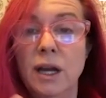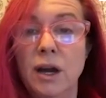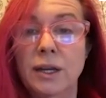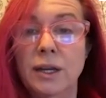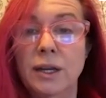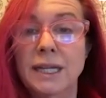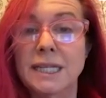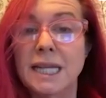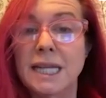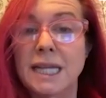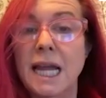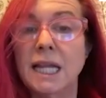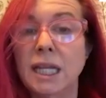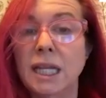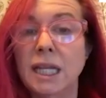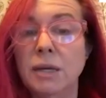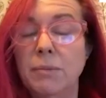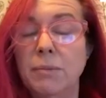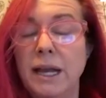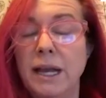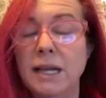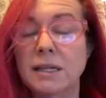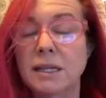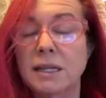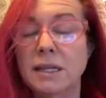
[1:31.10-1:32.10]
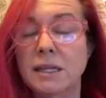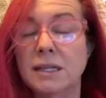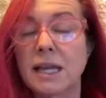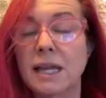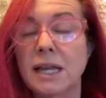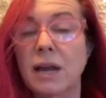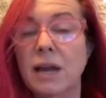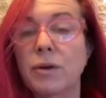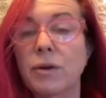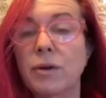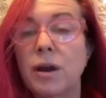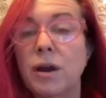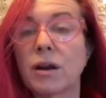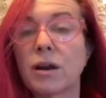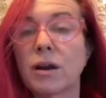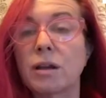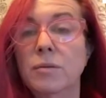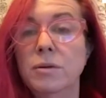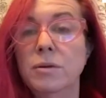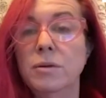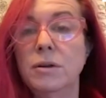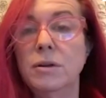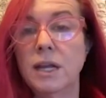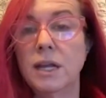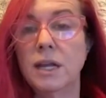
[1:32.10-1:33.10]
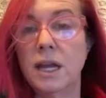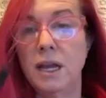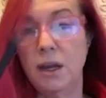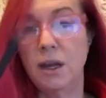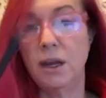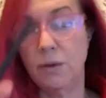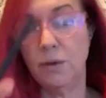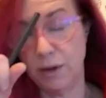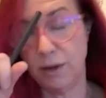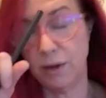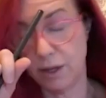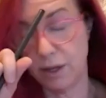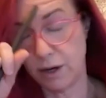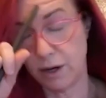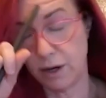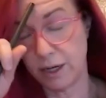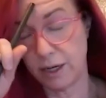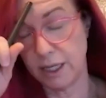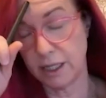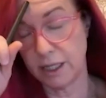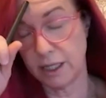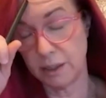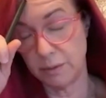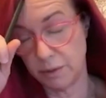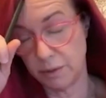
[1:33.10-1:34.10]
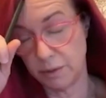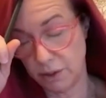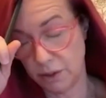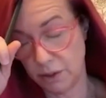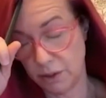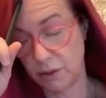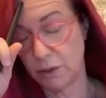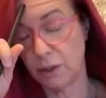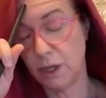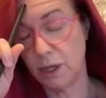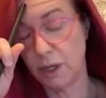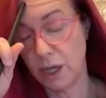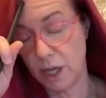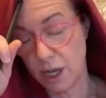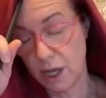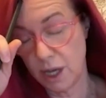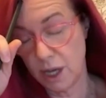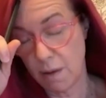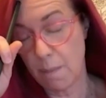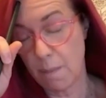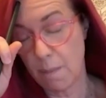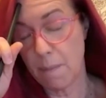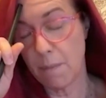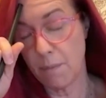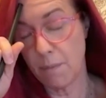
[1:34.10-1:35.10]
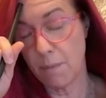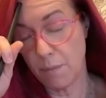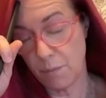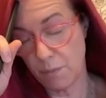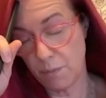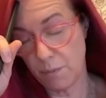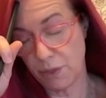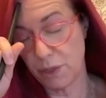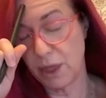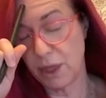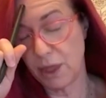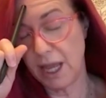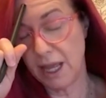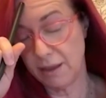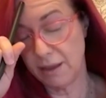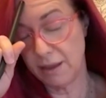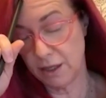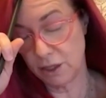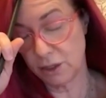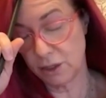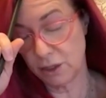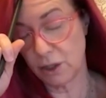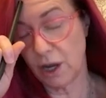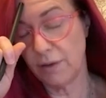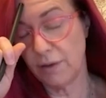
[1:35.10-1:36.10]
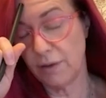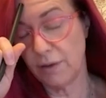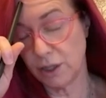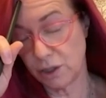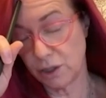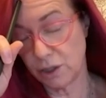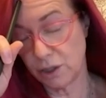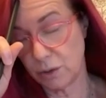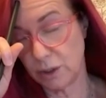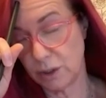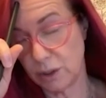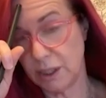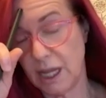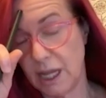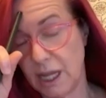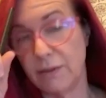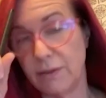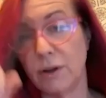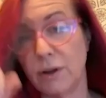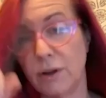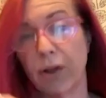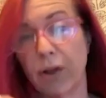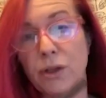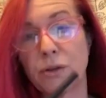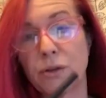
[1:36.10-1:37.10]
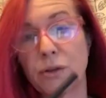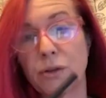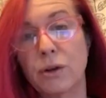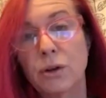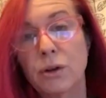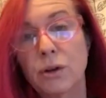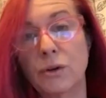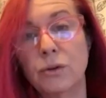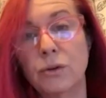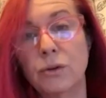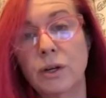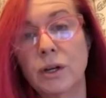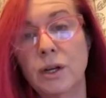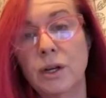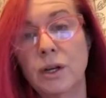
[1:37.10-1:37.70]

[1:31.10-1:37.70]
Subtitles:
on a daily basis, and we are communicating with our customers on the store level through